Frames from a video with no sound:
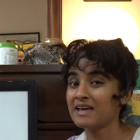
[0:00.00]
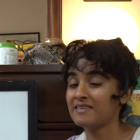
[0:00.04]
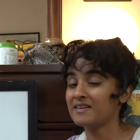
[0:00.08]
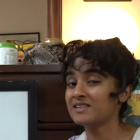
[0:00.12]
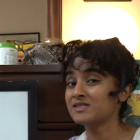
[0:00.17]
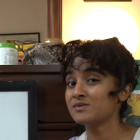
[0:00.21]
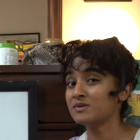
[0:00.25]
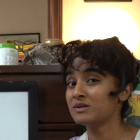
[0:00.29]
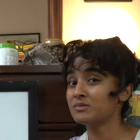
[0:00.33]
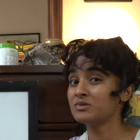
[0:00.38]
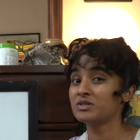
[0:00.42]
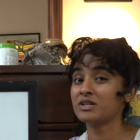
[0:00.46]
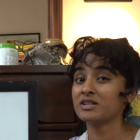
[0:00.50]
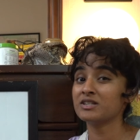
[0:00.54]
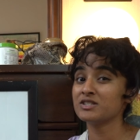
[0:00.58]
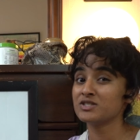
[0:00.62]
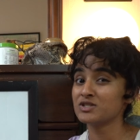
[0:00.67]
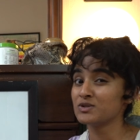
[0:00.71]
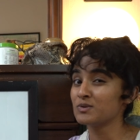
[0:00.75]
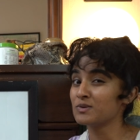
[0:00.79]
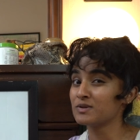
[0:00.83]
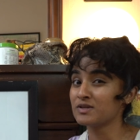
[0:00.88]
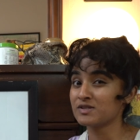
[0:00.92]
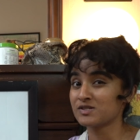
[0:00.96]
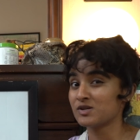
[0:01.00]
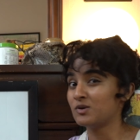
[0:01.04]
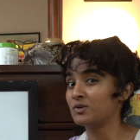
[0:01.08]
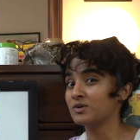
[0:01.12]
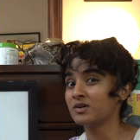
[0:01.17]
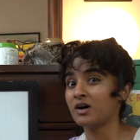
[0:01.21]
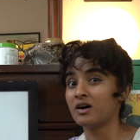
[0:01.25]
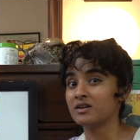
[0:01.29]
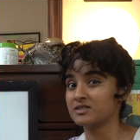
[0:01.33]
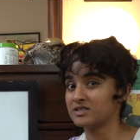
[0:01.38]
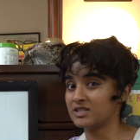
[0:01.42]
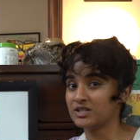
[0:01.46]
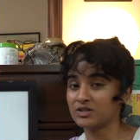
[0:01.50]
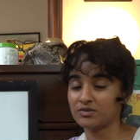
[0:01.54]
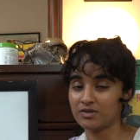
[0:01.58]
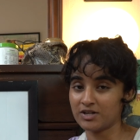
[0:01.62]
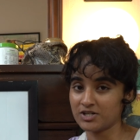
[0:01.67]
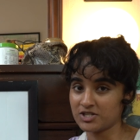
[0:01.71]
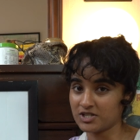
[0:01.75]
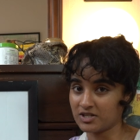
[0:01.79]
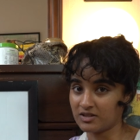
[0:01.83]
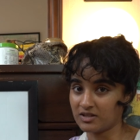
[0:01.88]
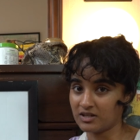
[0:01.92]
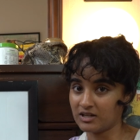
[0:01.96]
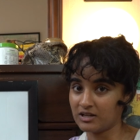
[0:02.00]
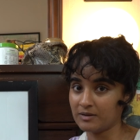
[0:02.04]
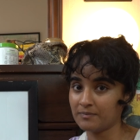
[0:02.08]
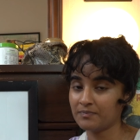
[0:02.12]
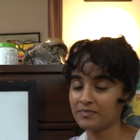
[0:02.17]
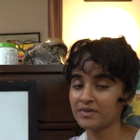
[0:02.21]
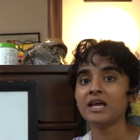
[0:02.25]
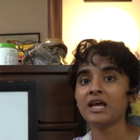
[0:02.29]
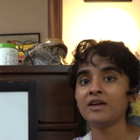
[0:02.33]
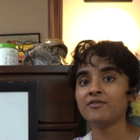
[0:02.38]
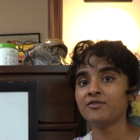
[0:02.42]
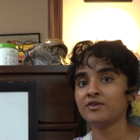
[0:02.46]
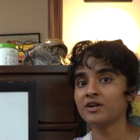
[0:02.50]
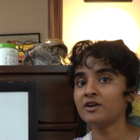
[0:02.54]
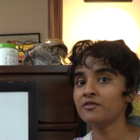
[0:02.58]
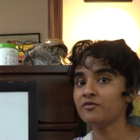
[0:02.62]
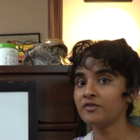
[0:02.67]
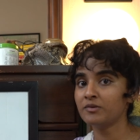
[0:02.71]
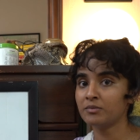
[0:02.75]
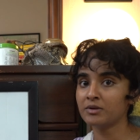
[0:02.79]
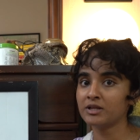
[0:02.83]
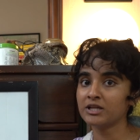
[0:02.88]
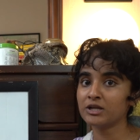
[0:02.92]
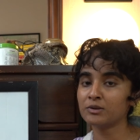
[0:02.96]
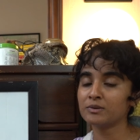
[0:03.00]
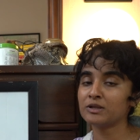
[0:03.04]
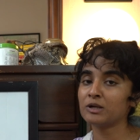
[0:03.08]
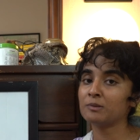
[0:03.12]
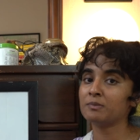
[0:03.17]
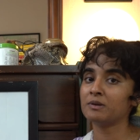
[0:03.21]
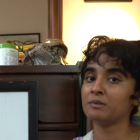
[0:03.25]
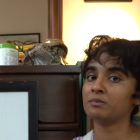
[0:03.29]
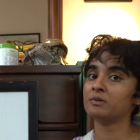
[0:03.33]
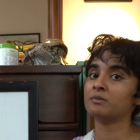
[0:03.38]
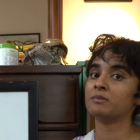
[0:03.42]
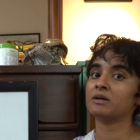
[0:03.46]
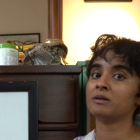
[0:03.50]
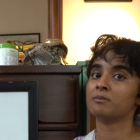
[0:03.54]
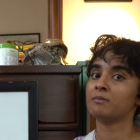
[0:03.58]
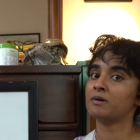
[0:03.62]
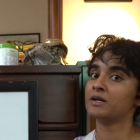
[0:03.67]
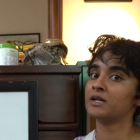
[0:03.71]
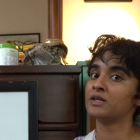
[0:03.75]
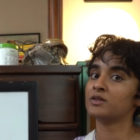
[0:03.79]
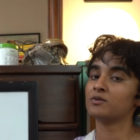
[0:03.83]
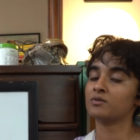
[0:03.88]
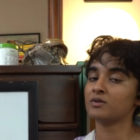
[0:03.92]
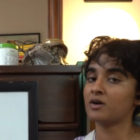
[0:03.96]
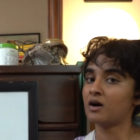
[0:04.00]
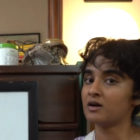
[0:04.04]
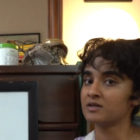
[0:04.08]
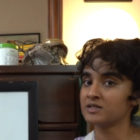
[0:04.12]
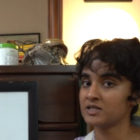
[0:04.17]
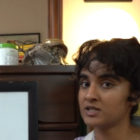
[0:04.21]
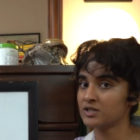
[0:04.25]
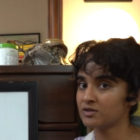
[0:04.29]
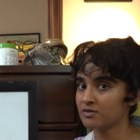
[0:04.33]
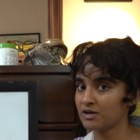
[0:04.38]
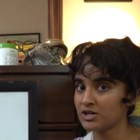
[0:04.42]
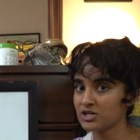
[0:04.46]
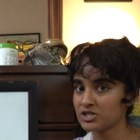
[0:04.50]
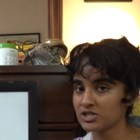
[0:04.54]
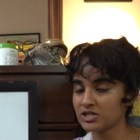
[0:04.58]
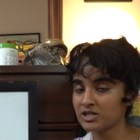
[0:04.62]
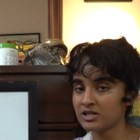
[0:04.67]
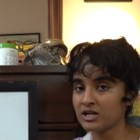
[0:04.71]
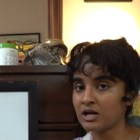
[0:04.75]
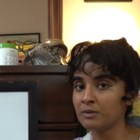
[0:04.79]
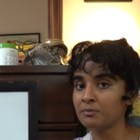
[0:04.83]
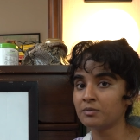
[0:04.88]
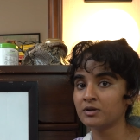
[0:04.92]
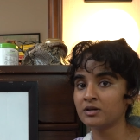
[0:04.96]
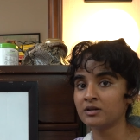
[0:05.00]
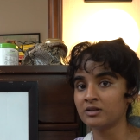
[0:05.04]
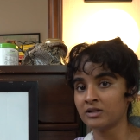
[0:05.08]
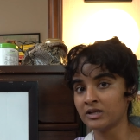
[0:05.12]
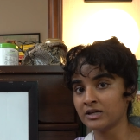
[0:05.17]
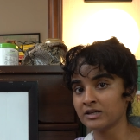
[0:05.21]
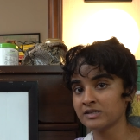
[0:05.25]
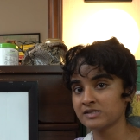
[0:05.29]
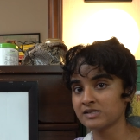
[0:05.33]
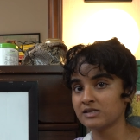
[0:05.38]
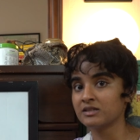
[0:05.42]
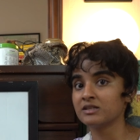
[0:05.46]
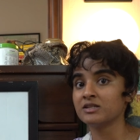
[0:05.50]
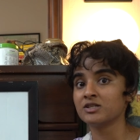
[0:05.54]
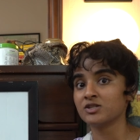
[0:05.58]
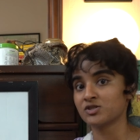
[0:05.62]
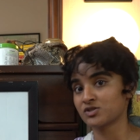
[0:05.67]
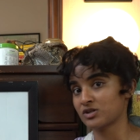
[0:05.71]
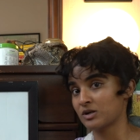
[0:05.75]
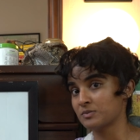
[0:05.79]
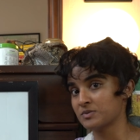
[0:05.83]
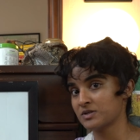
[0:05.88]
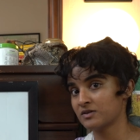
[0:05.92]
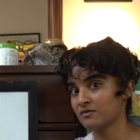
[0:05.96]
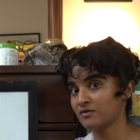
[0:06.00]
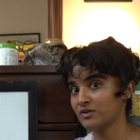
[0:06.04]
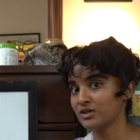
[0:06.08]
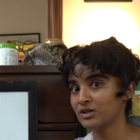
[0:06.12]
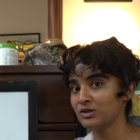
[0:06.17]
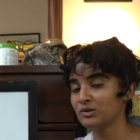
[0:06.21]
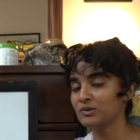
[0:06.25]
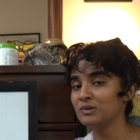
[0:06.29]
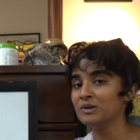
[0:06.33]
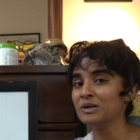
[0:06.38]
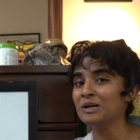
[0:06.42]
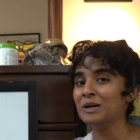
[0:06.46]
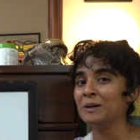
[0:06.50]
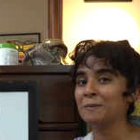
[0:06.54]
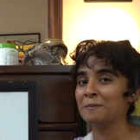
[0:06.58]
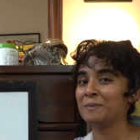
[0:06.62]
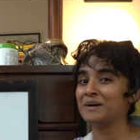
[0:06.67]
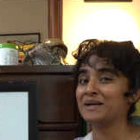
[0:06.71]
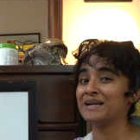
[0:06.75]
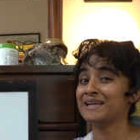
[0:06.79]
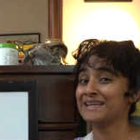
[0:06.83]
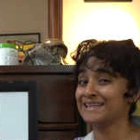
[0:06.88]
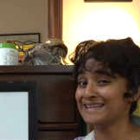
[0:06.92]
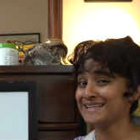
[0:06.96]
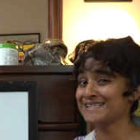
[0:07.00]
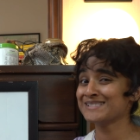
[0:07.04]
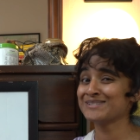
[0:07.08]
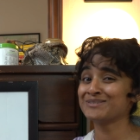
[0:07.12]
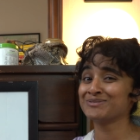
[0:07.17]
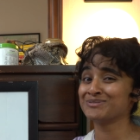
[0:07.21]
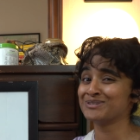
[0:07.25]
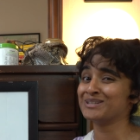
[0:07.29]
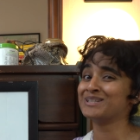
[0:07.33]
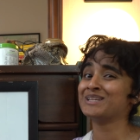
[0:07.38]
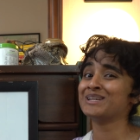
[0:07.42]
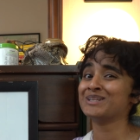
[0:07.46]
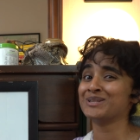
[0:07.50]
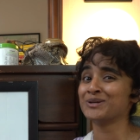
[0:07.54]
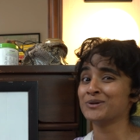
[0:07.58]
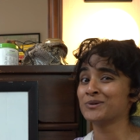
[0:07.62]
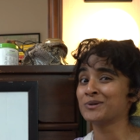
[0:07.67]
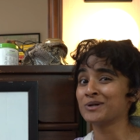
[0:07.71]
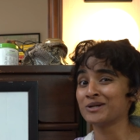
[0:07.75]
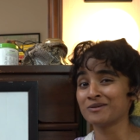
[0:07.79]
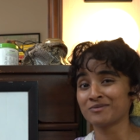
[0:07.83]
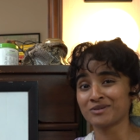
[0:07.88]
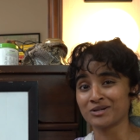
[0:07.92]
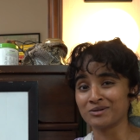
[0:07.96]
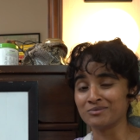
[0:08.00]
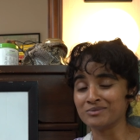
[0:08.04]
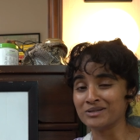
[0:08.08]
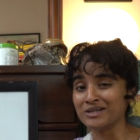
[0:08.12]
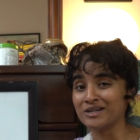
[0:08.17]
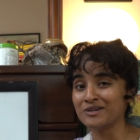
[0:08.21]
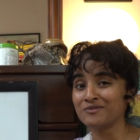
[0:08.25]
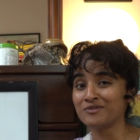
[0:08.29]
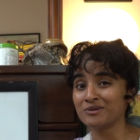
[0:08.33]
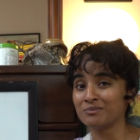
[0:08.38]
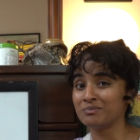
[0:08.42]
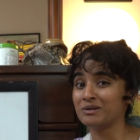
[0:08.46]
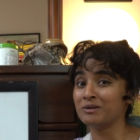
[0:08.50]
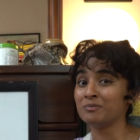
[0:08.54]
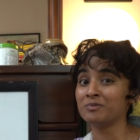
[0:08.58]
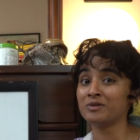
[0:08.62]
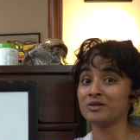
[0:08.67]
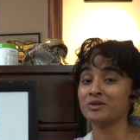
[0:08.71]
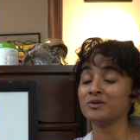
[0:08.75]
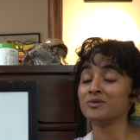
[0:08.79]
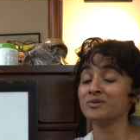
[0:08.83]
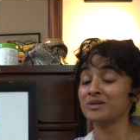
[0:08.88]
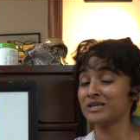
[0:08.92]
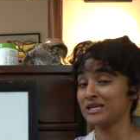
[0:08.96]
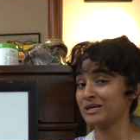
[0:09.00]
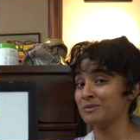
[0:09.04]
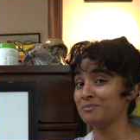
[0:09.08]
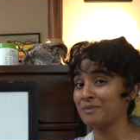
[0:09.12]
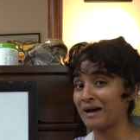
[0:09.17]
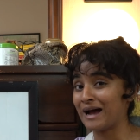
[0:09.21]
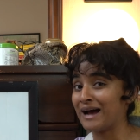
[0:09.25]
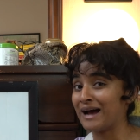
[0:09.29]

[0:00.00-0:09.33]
that's what I'm trying to do with this whole content creation thing. If you're not familiar with how people make money through content creation, I'll put links in the description for you, but it is a really lucrative career for people who keep